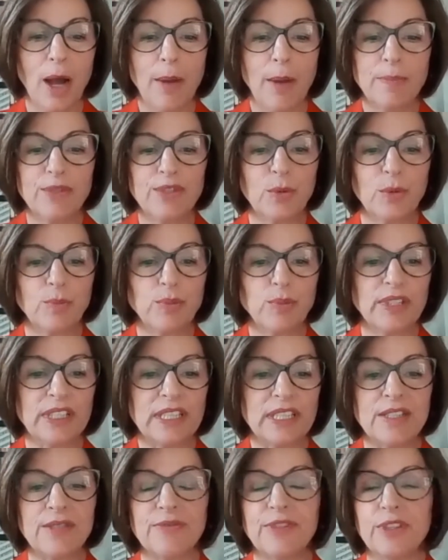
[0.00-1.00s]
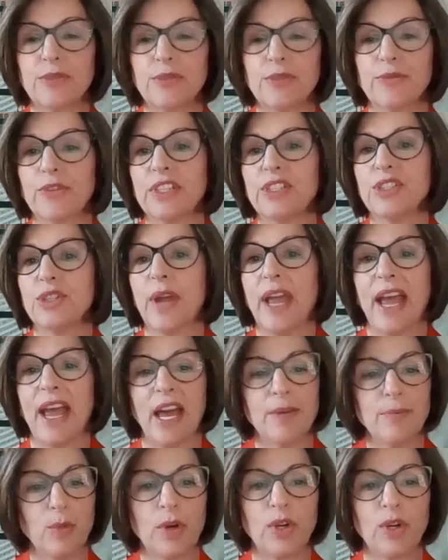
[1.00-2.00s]
So please feel free to add
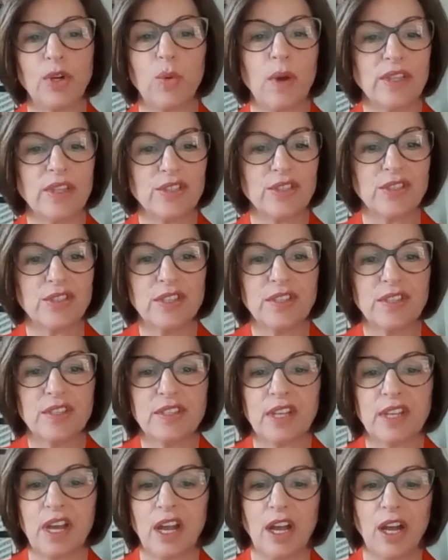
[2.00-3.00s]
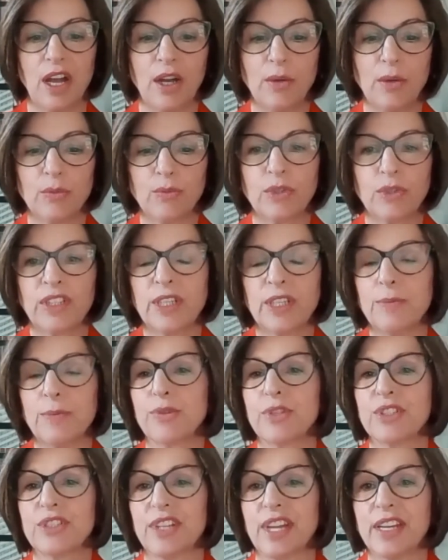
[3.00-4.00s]
more questions. Really
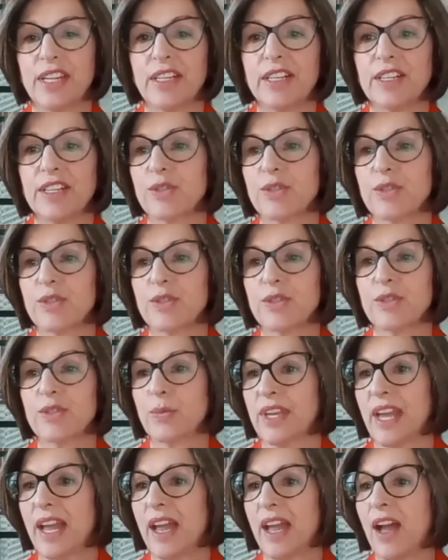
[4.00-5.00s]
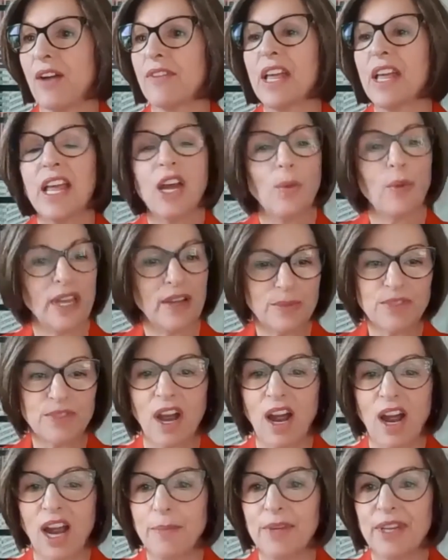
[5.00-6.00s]
appreciate it, because we have some
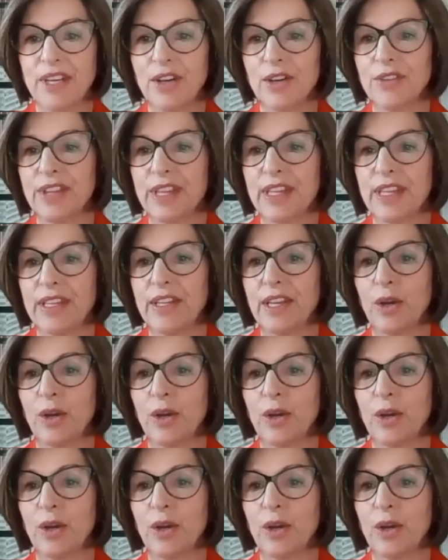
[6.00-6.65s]
time here that